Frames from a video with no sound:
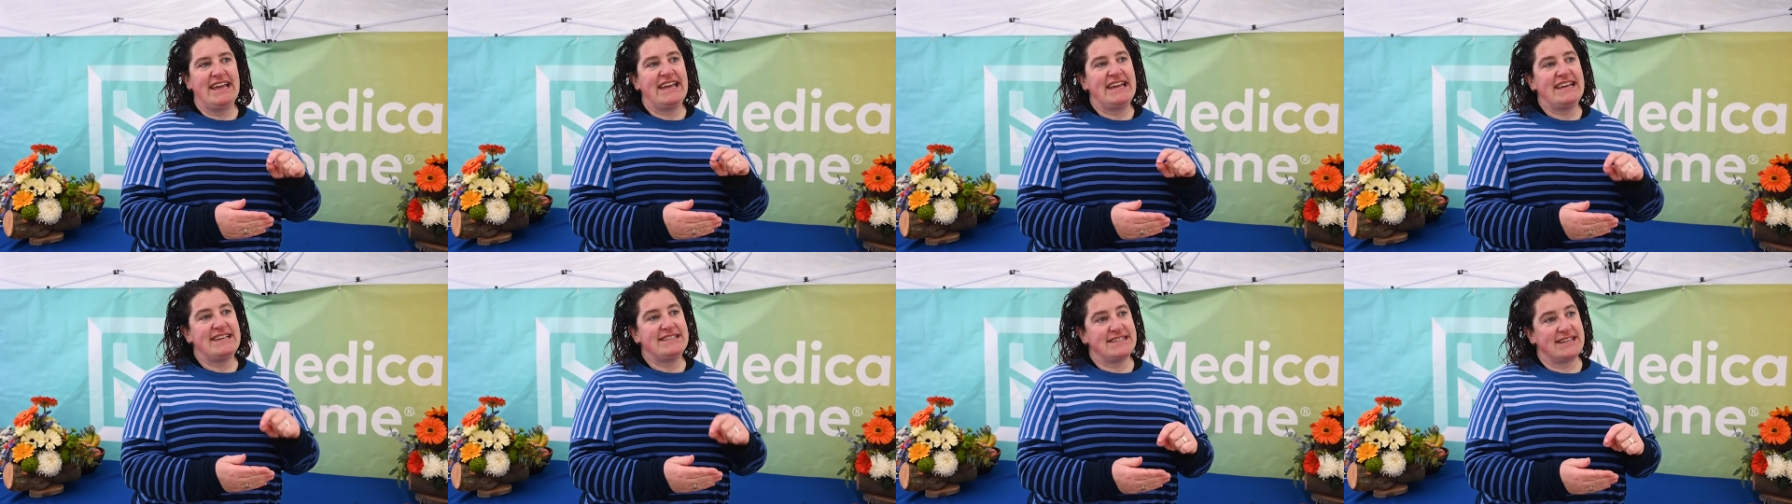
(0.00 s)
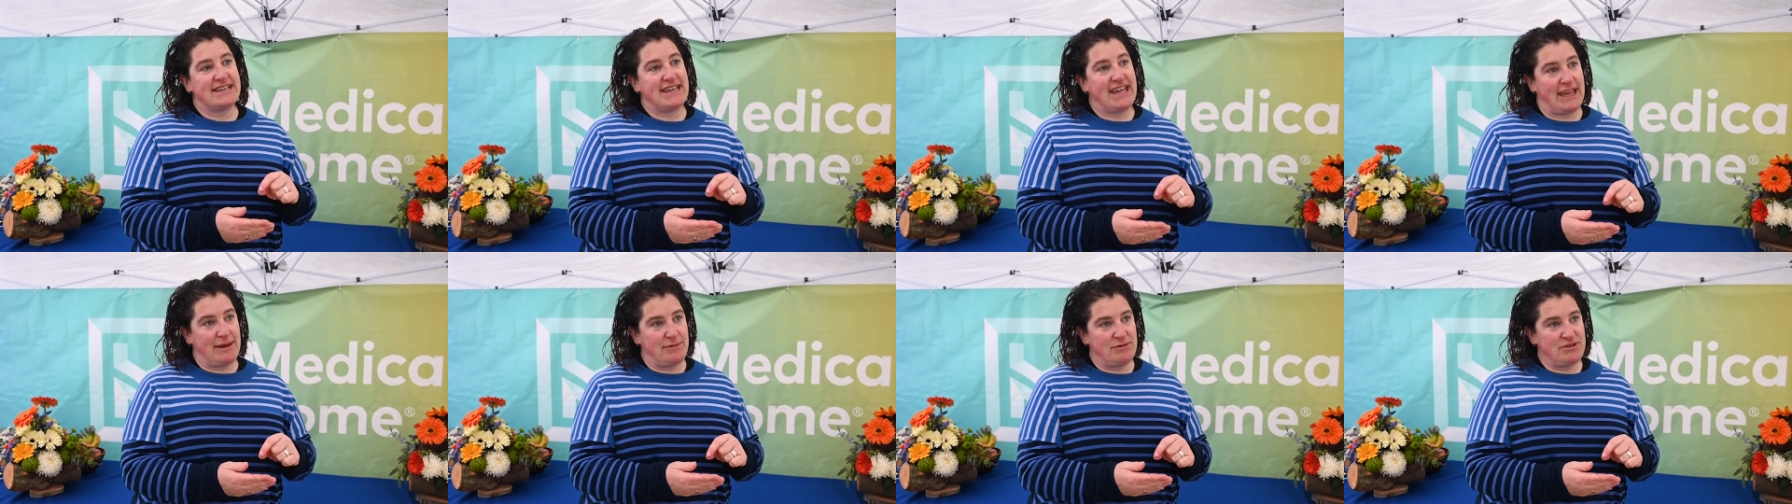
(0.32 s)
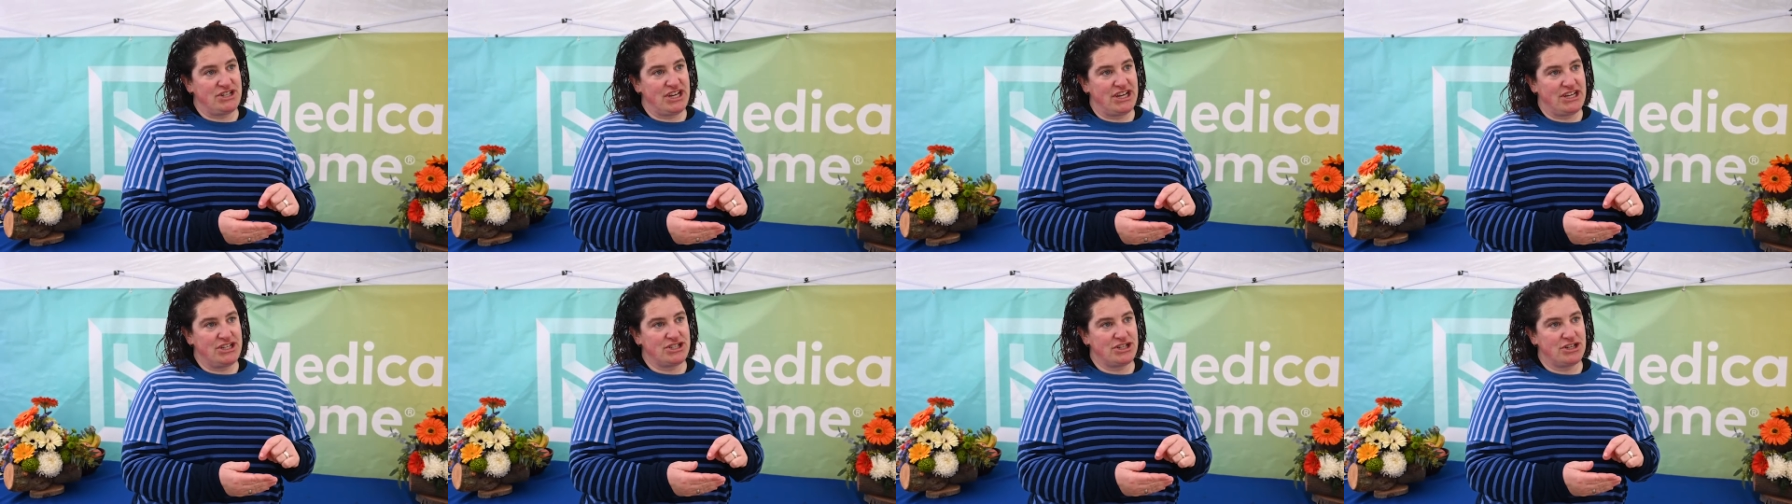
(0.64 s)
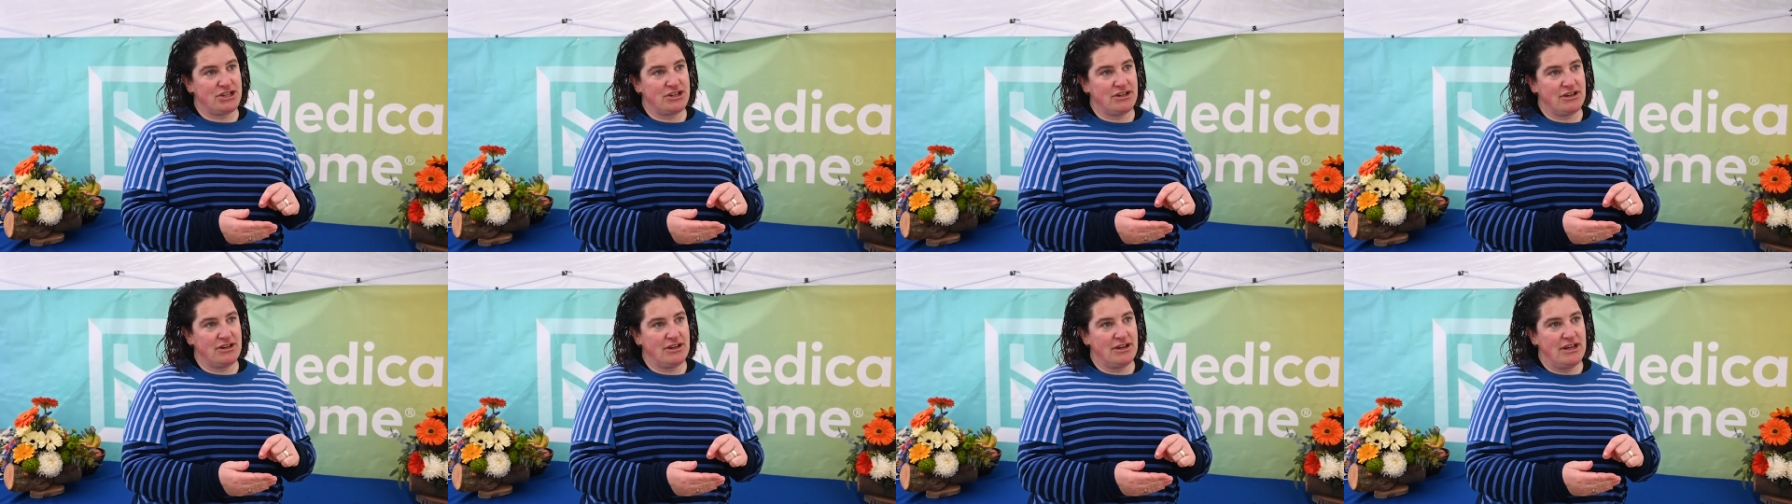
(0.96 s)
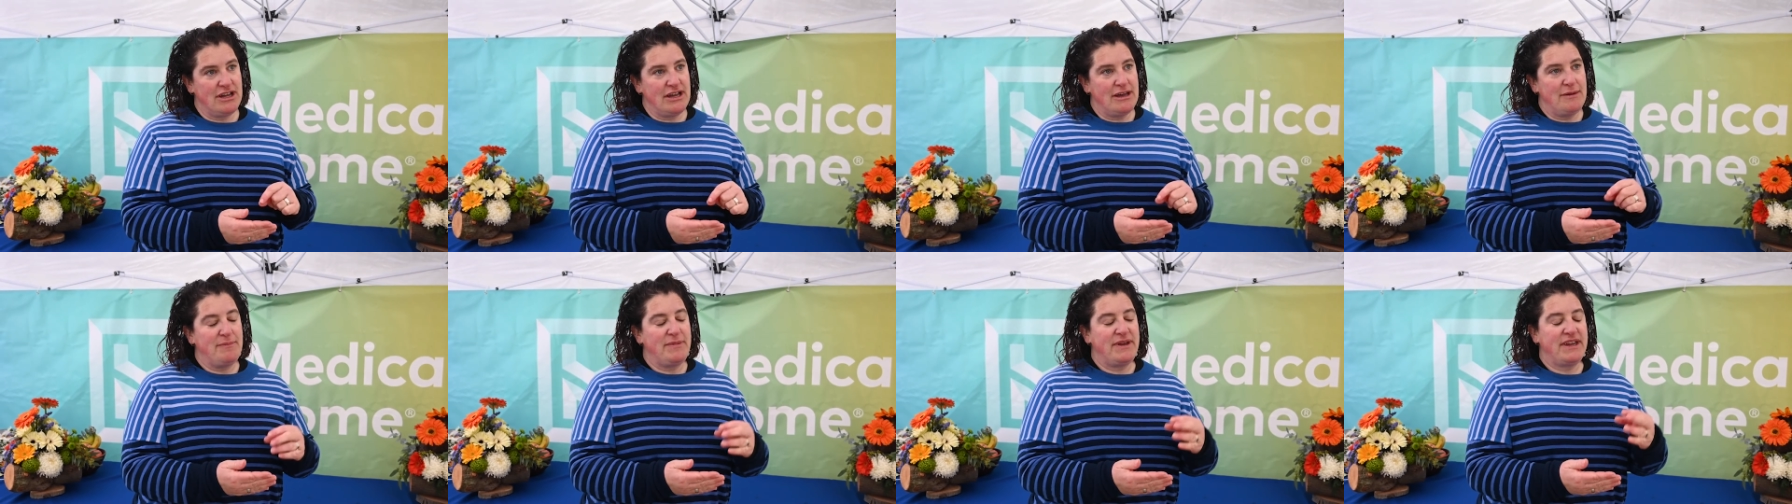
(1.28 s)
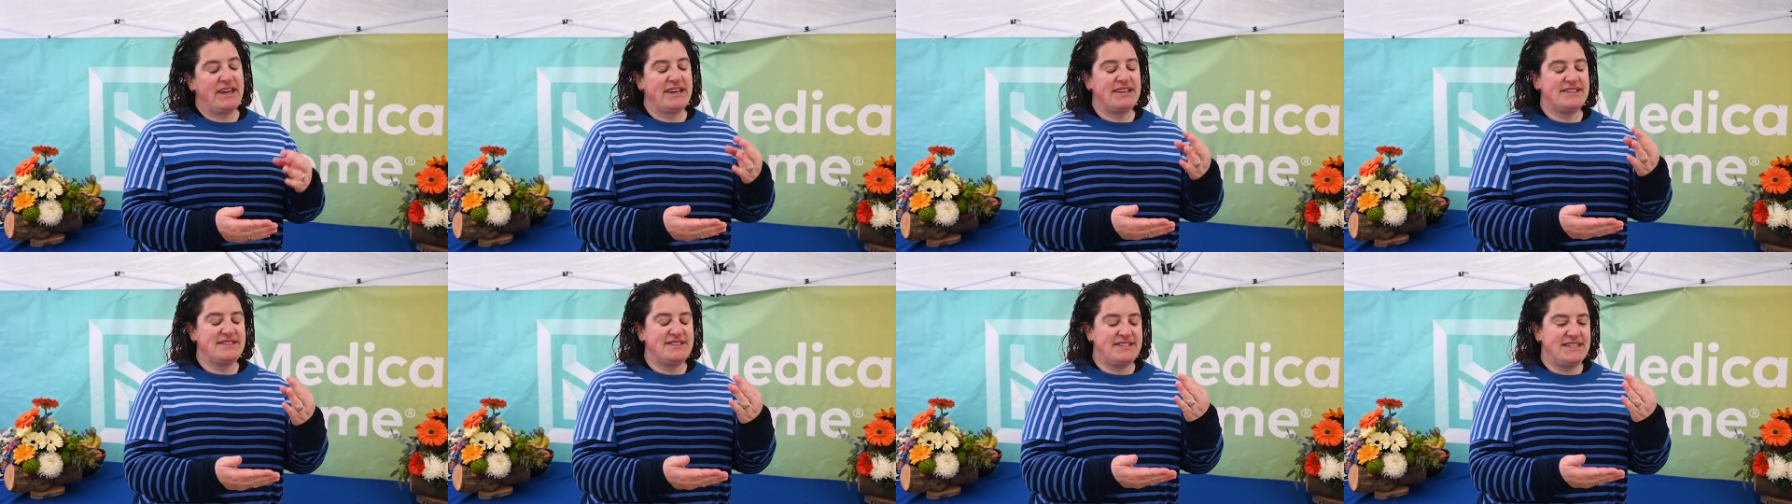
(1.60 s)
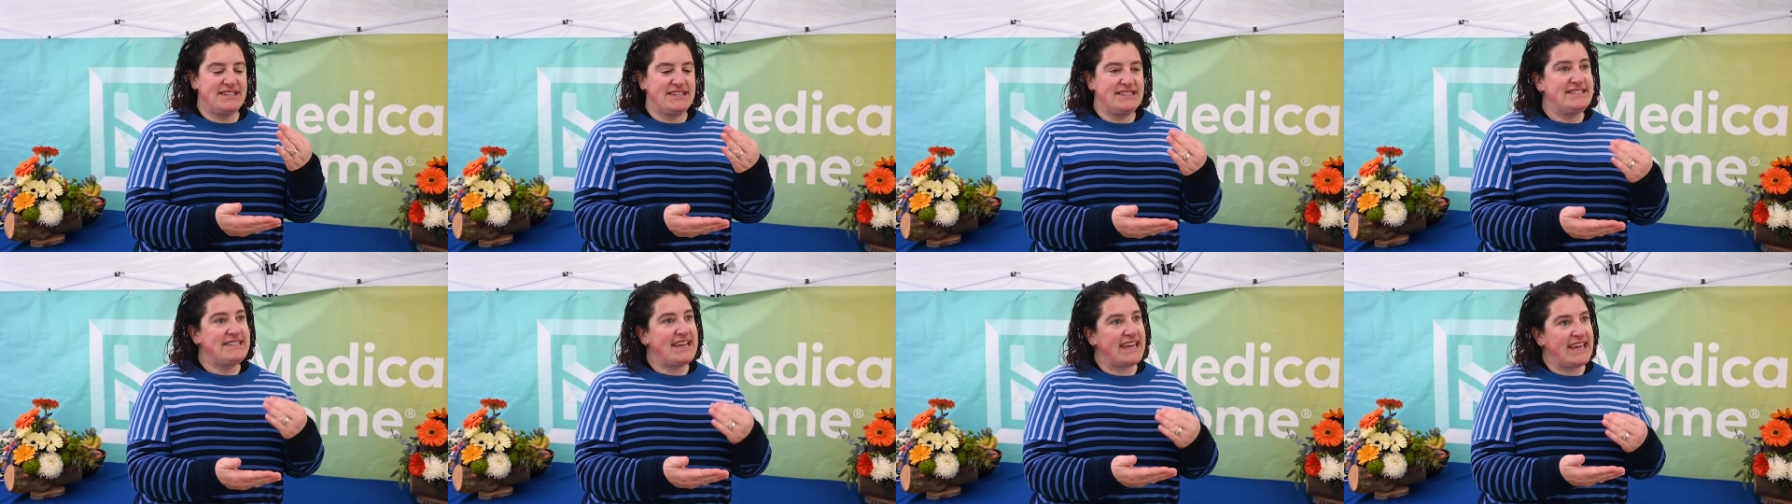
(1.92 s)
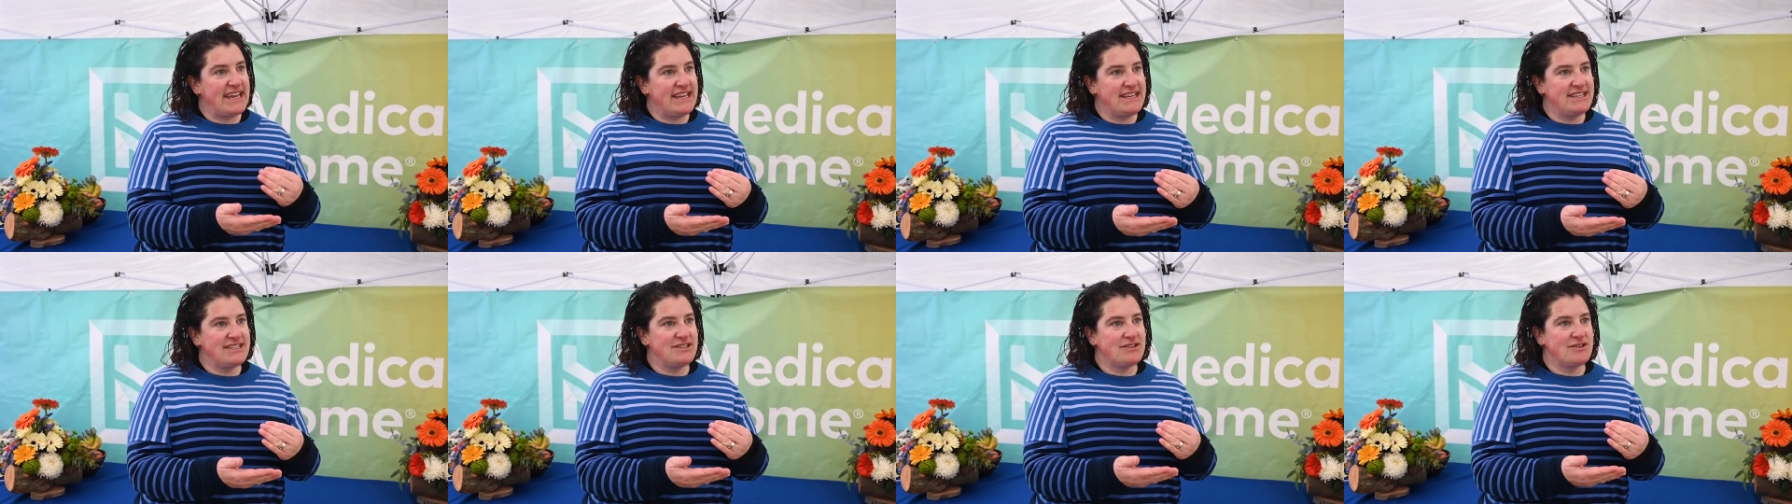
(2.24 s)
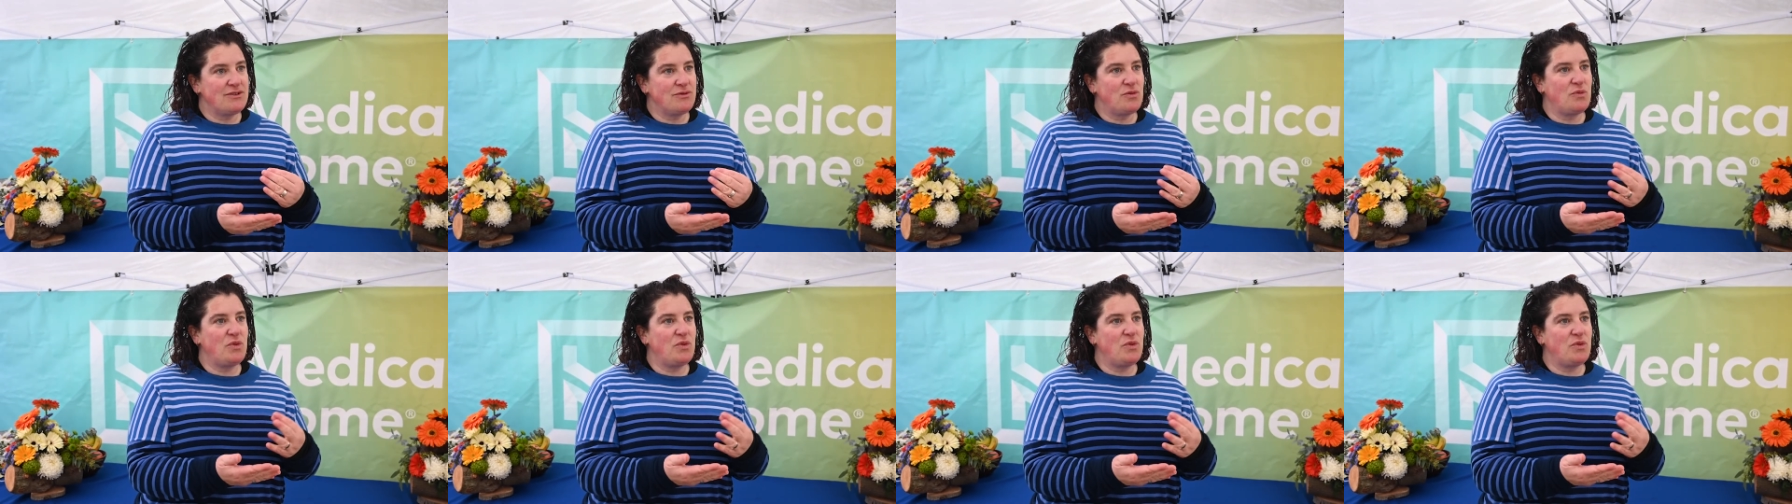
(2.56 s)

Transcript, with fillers: is a game changer because to date